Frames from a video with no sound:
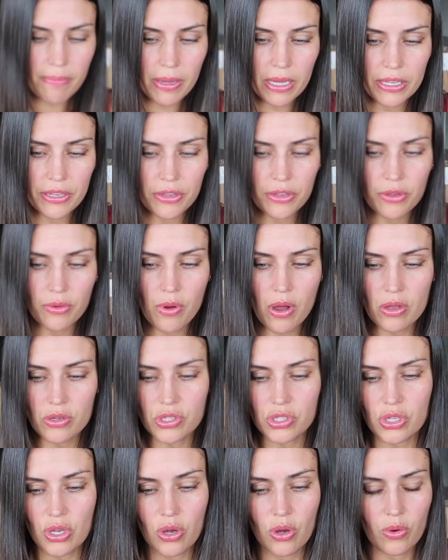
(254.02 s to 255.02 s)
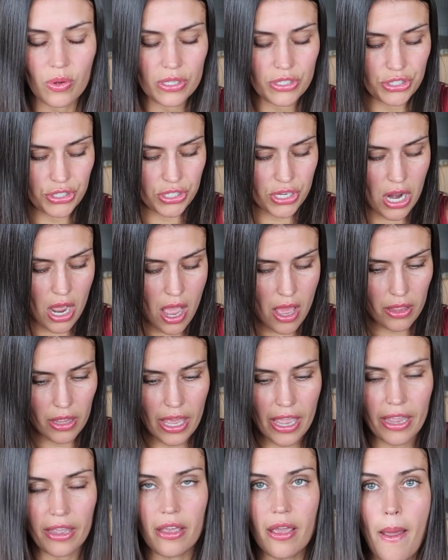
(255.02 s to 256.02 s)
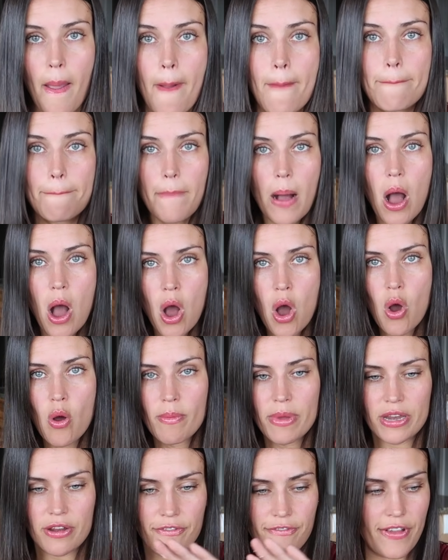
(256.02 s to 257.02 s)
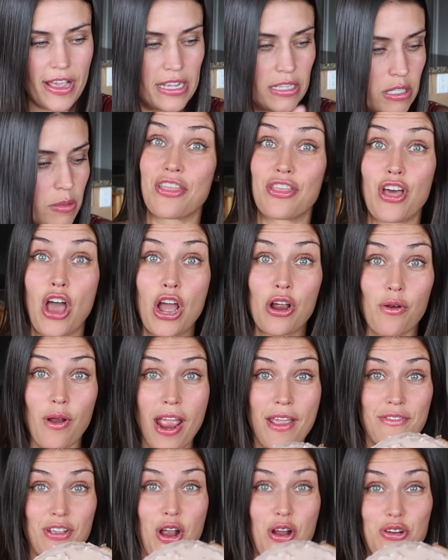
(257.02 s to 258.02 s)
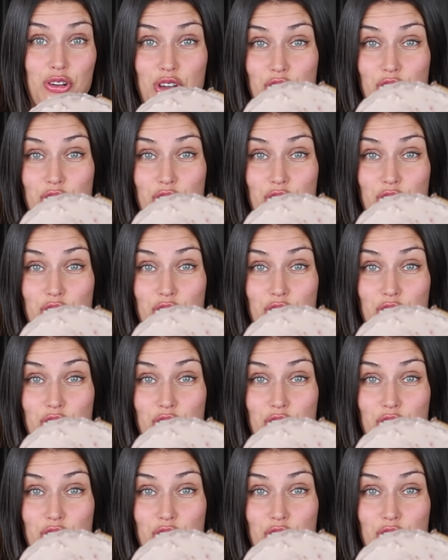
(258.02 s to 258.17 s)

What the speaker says: but you also, it's just not like boom in your face. The graveyard